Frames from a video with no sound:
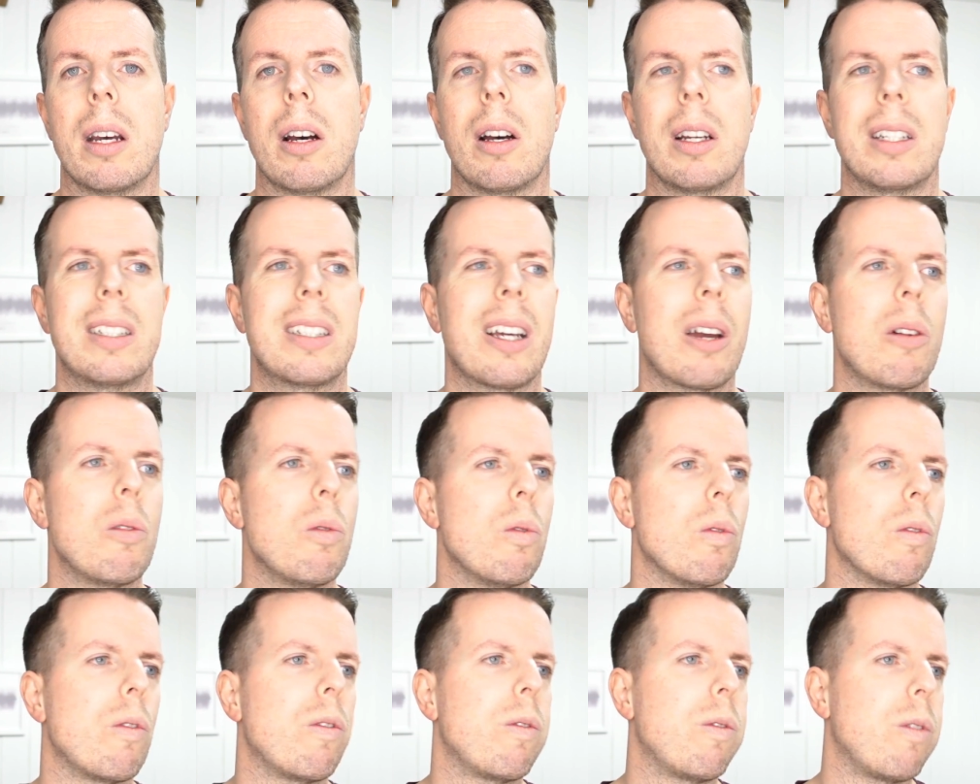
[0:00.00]
I
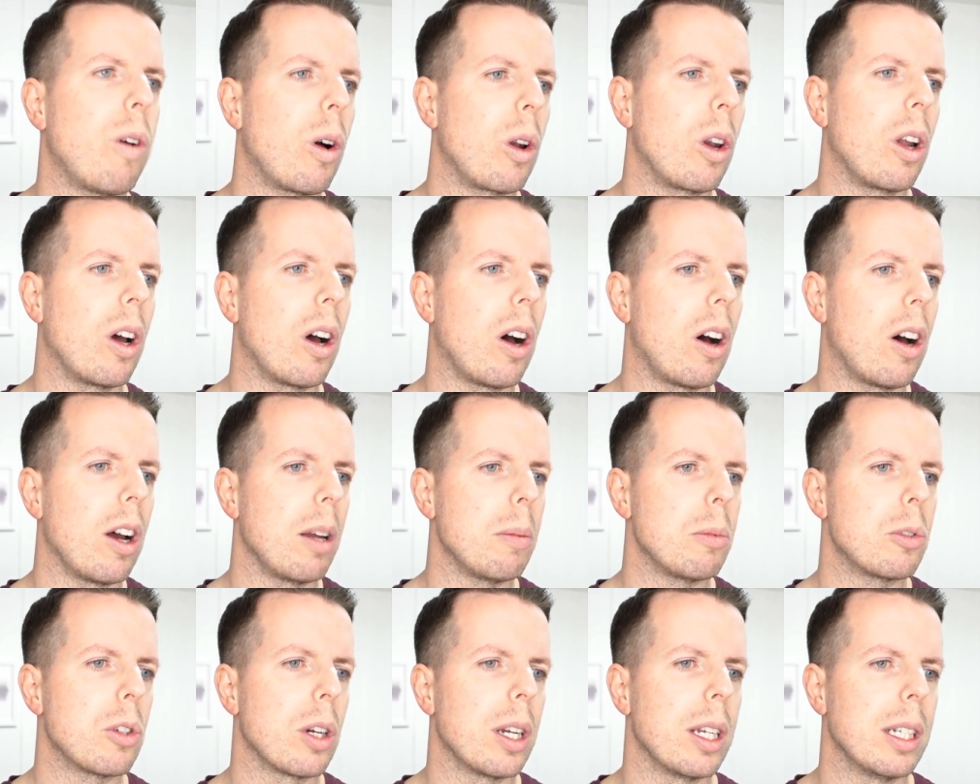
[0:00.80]
don't follow
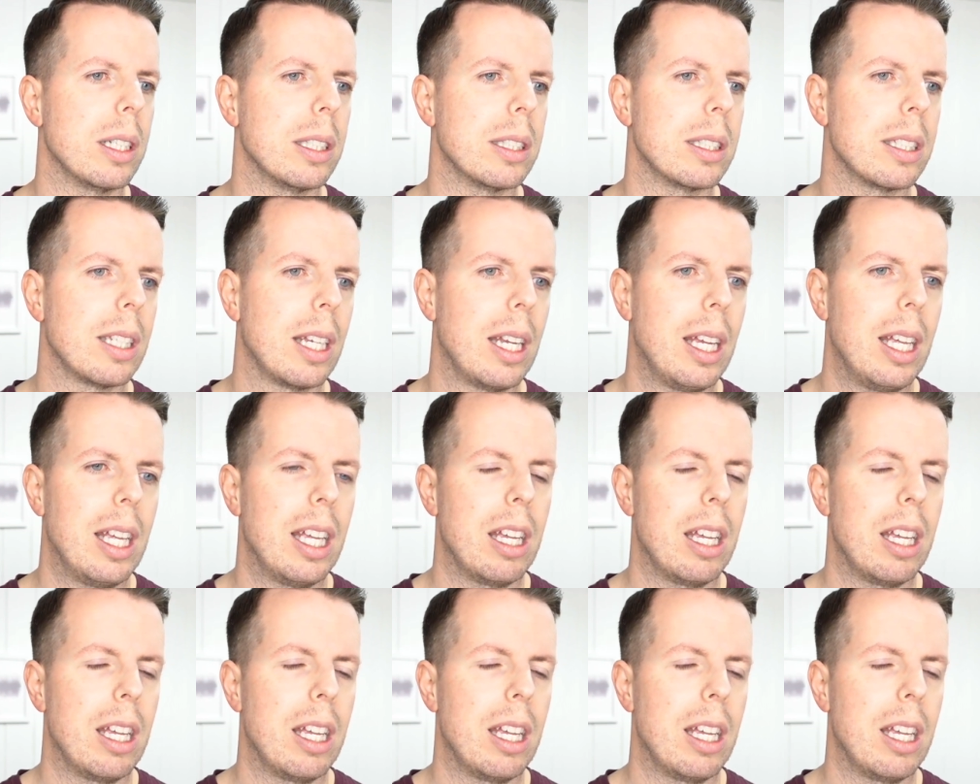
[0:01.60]
hype trains.